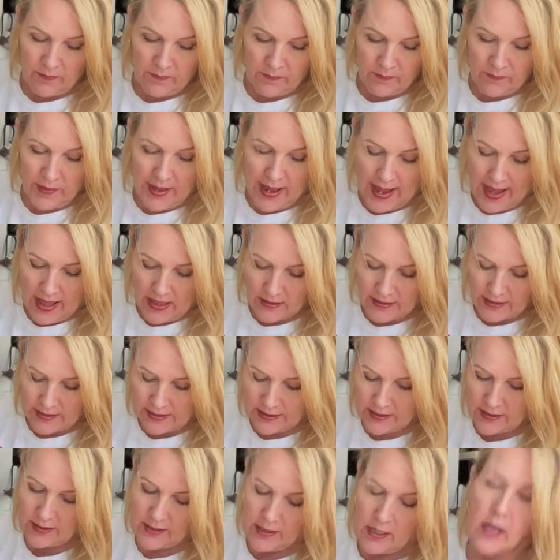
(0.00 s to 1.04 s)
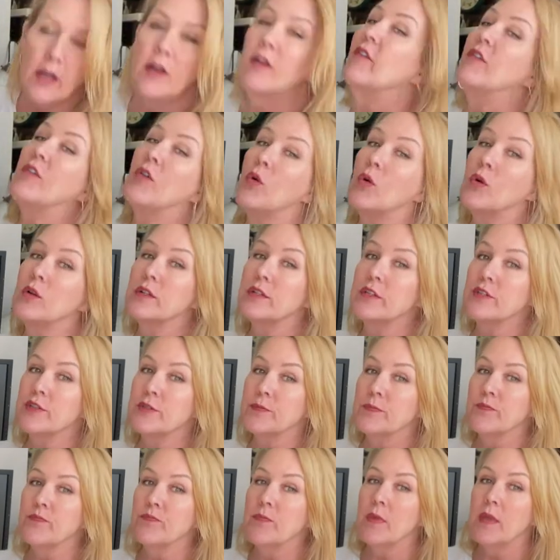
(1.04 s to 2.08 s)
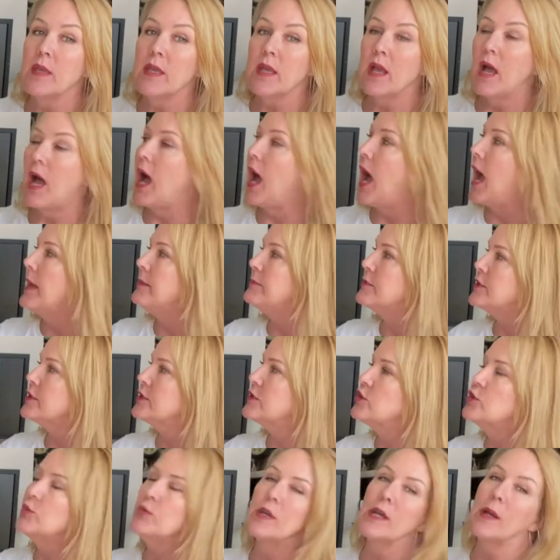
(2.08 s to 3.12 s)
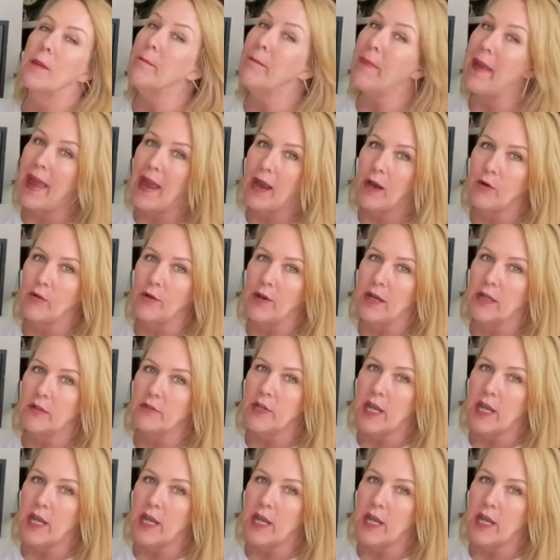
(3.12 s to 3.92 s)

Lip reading: palette, of course, I'm just doing a background,